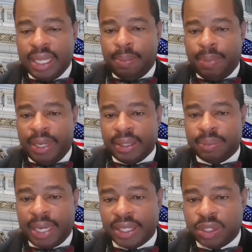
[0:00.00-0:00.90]
Norfolk State
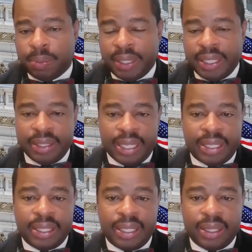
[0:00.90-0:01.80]
political analyst Dr.
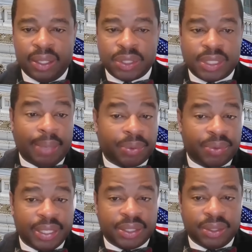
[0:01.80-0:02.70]
Eric Lavelle tells me
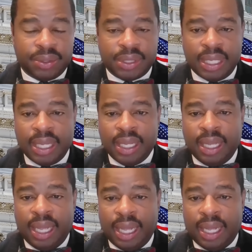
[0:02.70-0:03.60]
the main topics
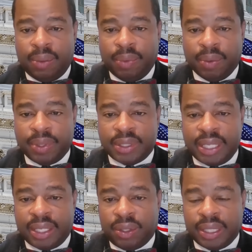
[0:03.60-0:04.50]
he believes will be
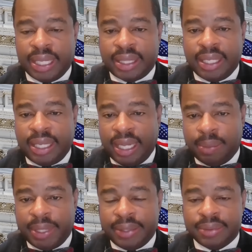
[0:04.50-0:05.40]
discussed. The
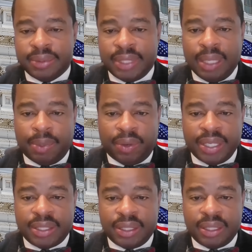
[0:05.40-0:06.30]
economy,
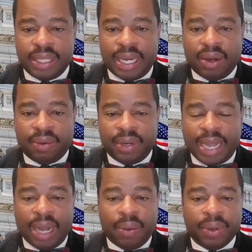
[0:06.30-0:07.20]
immigration,
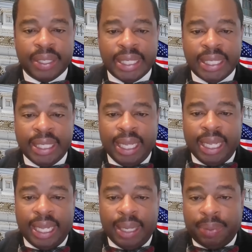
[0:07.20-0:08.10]
our
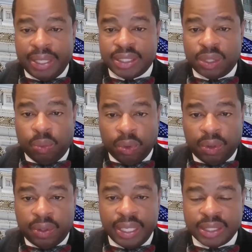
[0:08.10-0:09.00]
place in the
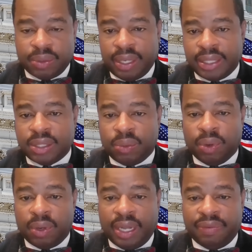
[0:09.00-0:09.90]
world as it relates to world
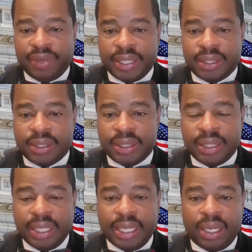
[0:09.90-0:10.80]
conflicts,
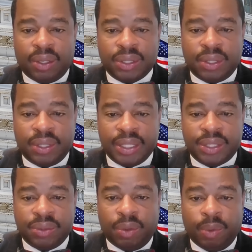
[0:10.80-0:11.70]
and also the issue
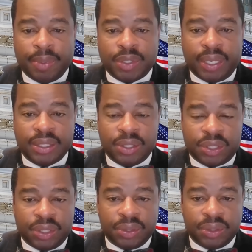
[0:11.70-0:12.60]
of women's rights to
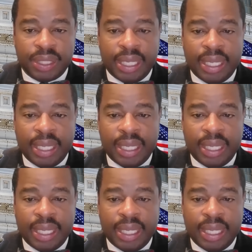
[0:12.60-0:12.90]
choose.